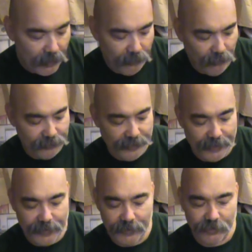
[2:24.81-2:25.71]
Towards the
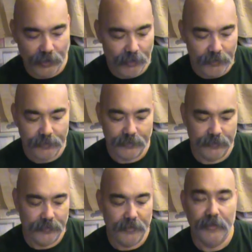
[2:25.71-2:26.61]
end of the show
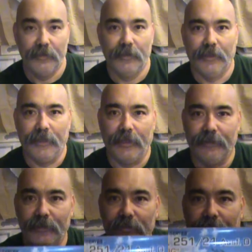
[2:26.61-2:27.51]
I got
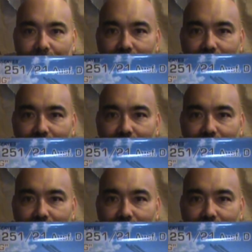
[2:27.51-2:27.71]
this kit,